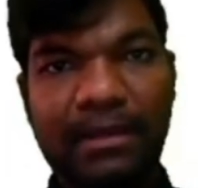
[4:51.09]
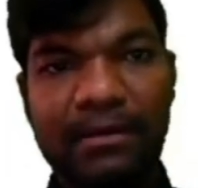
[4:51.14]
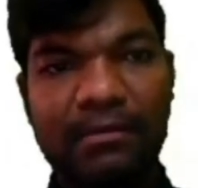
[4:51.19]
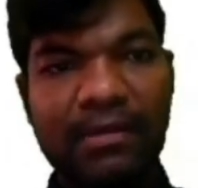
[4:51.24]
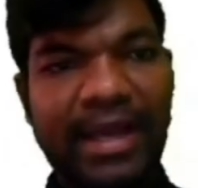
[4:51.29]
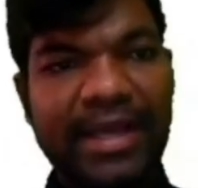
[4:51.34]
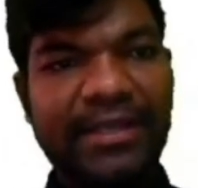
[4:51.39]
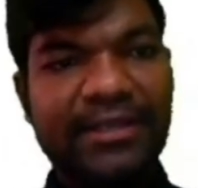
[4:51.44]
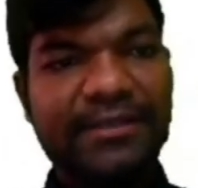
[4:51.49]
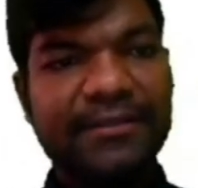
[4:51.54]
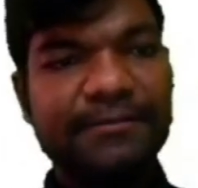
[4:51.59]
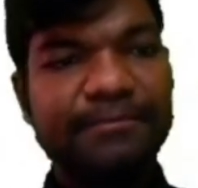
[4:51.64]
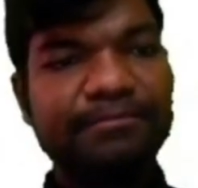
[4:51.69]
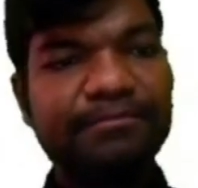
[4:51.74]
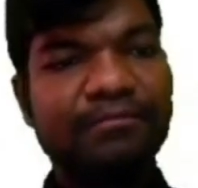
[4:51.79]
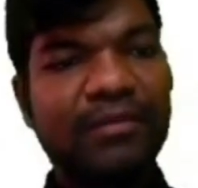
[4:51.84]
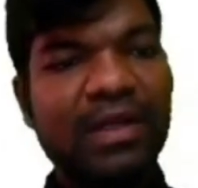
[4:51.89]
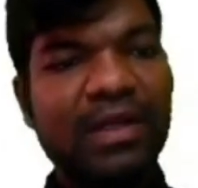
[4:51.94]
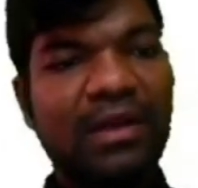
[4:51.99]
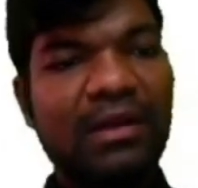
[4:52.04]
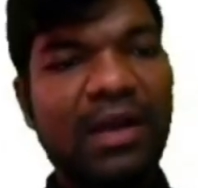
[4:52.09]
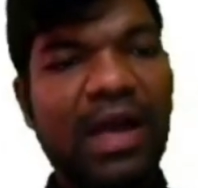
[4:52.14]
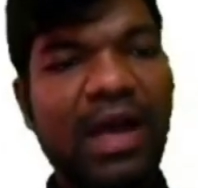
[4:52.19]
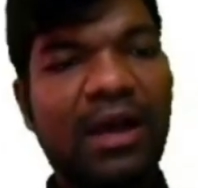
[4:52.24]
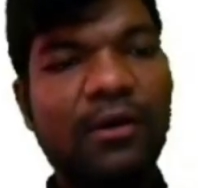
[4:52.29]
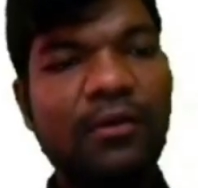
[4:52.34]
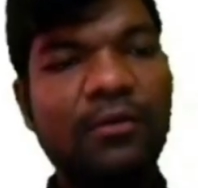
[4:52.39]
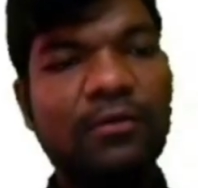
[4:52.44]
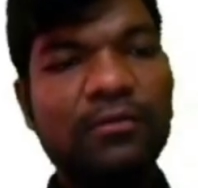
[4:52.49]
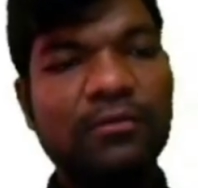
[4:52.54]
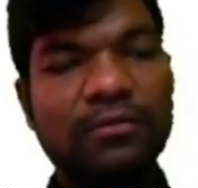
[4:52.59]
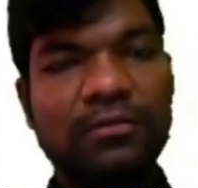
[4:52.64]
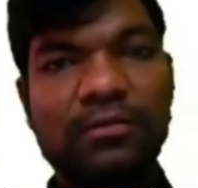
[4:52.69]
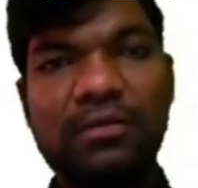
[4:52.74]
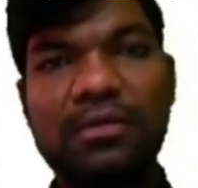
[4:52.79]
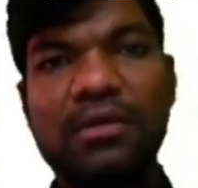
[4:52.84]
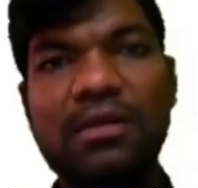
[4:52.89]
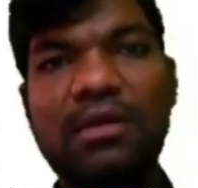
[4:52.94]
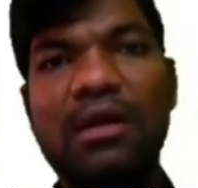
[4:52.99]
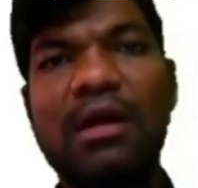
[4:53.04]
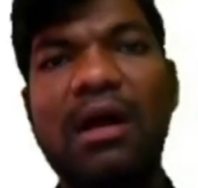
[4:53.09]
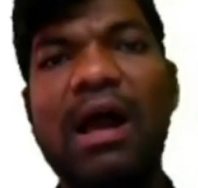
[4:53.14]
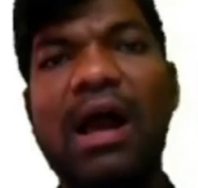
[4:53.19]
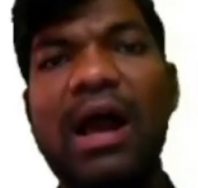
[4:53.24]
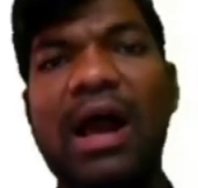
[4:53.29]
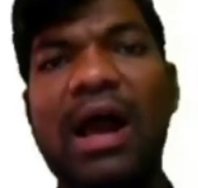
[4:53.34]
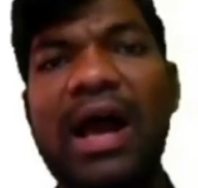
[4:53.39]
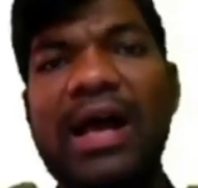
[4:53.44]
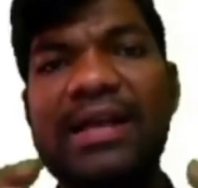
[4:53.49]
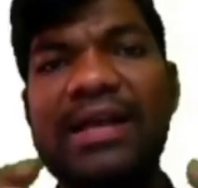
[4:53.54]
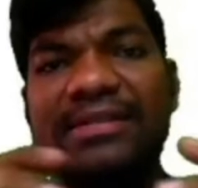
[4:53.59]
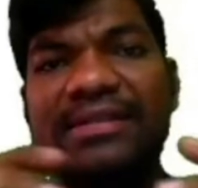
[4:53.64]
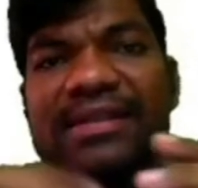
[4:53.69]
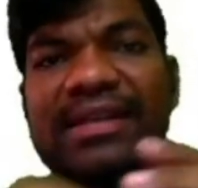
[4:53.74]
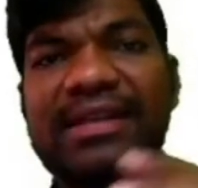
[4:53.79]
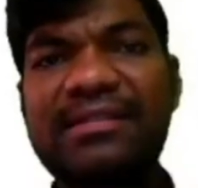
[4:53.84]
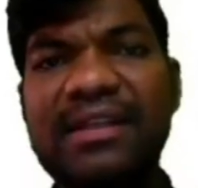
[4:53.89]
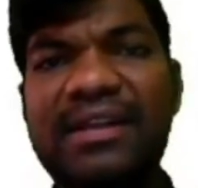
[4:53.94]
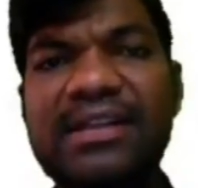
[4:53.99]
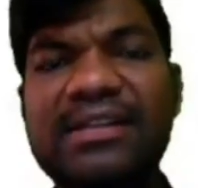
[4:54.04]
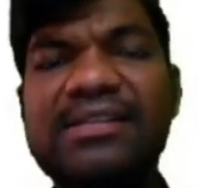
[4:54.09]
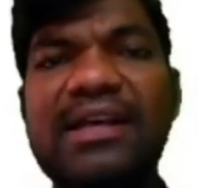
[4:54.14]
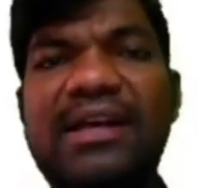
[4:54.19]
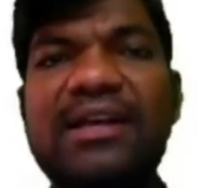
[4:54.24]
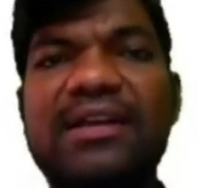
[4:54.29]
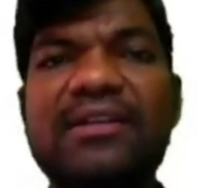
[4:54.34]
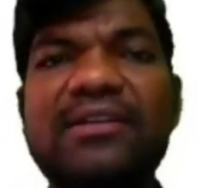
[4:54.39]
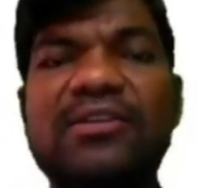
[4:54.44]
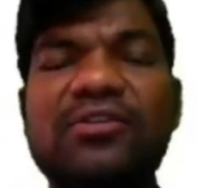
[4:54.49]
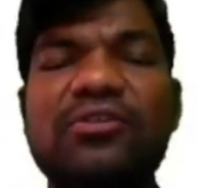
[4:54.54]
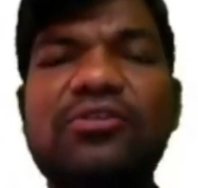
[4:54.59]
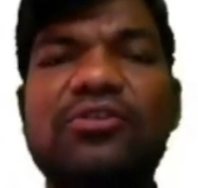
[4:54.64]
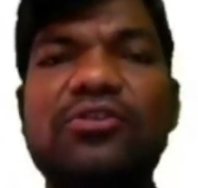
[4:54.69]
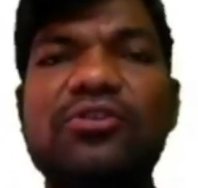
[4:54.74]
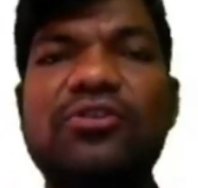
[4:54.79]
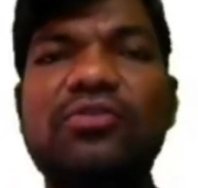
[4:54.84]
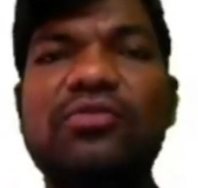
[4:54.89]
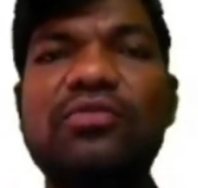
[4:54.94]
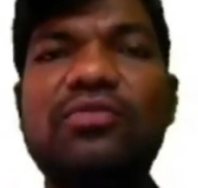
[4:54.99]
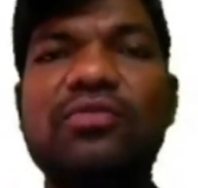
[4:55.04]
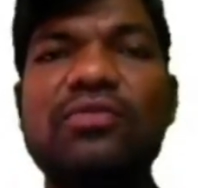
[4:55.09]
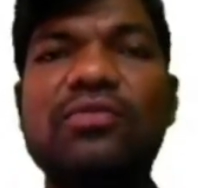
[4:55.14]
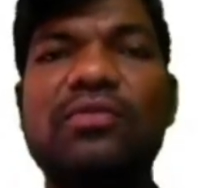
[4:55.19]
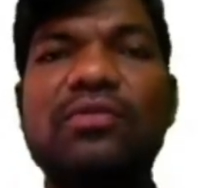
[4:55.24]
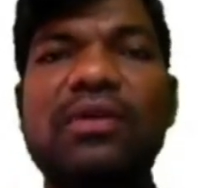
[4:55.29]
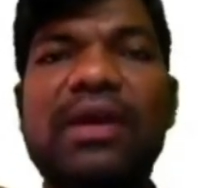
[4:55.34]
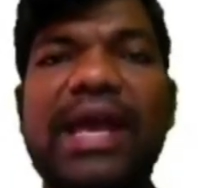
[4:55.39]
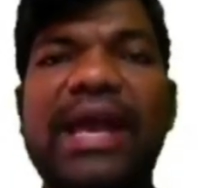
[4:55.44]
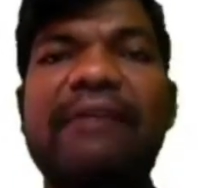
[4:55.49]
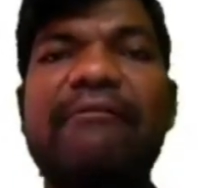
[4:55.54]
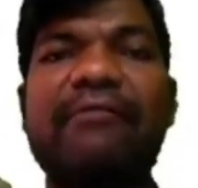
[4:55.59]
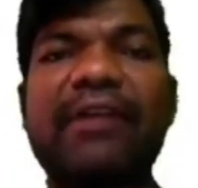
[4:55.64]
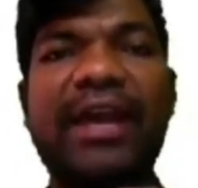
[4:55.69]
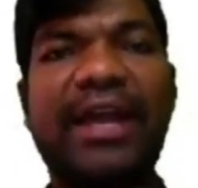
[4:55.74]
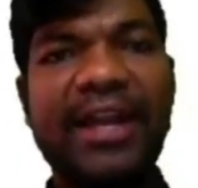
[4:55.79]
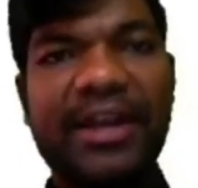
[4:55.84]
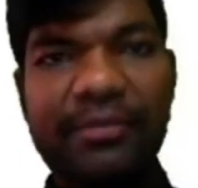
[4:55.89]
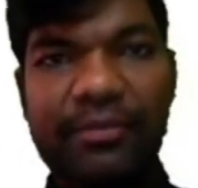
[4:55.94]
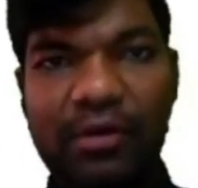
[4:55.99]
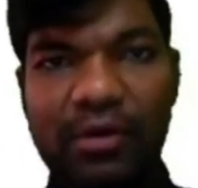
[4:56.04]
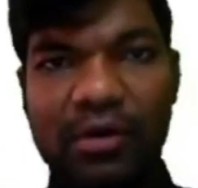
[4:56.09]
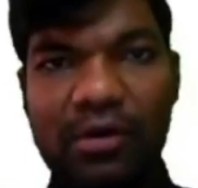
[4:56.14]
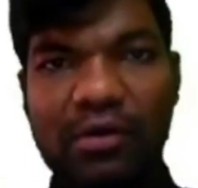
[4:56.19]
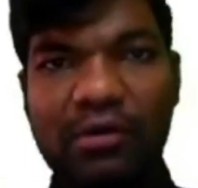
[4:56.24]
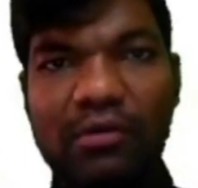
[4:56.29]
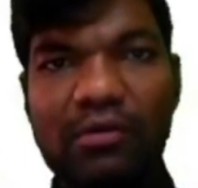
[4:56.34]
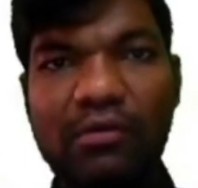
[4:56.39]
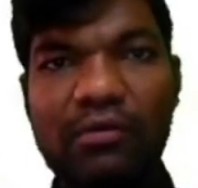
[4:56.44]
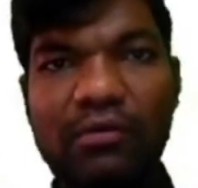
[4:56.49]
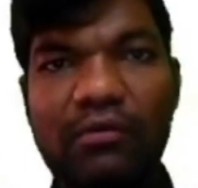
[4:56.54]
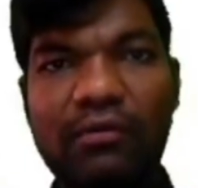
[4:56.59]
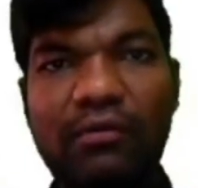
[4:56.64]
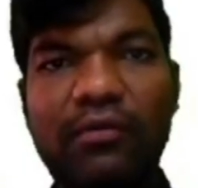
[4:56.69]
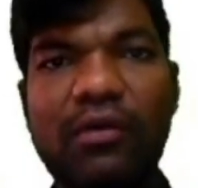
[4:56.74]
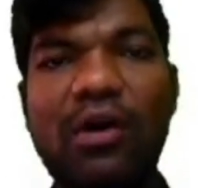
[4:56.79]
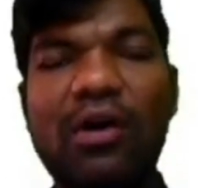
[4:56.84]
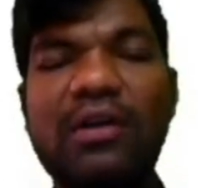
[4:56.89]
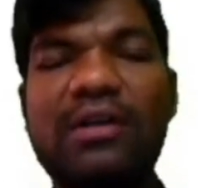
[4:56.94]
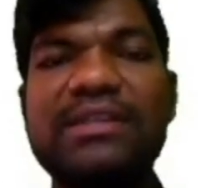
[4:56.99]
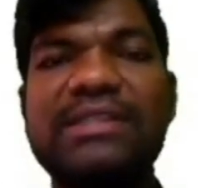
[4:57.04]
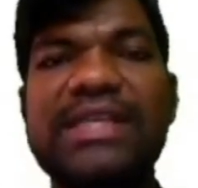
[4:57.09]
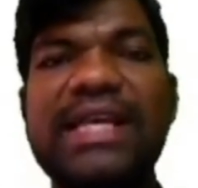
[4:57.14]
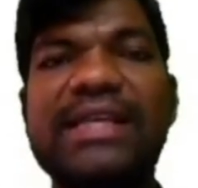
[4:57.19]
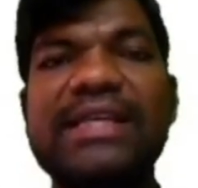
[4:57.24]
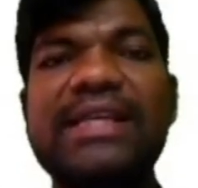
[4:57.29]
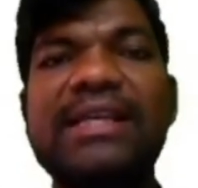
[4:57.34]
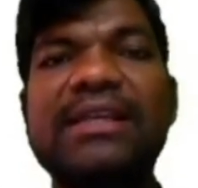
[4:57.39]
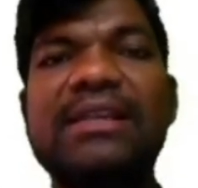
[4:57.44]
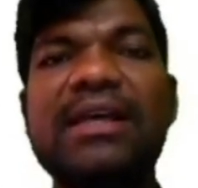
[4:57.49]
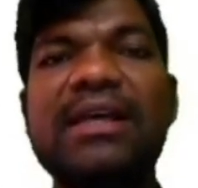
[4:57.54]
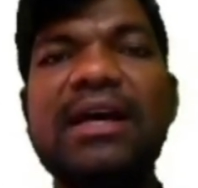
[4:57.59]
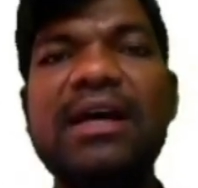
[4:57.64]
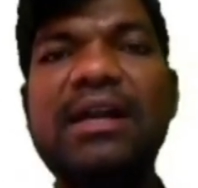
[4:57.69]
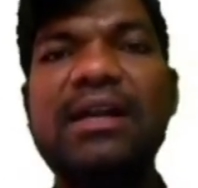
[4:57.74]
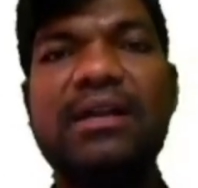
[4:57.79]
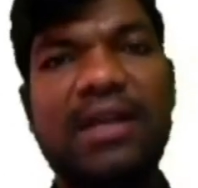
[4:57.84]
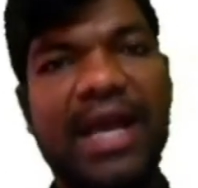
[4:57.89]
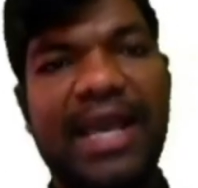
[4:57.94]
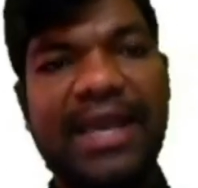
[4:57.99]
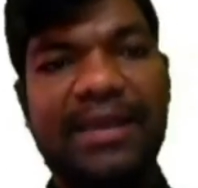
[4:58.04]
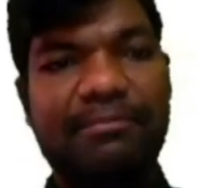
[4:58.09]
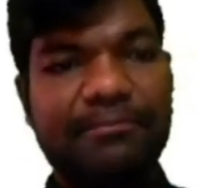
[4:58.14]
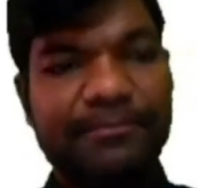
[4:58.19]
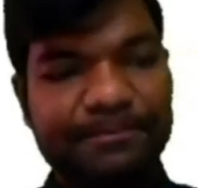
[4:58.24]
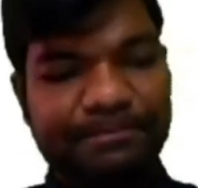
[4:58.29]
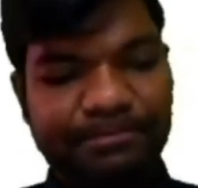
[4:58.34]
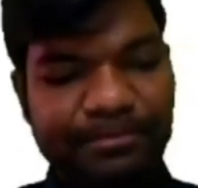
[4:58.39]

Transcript: Right? Now assign the result to a variable for checking the type.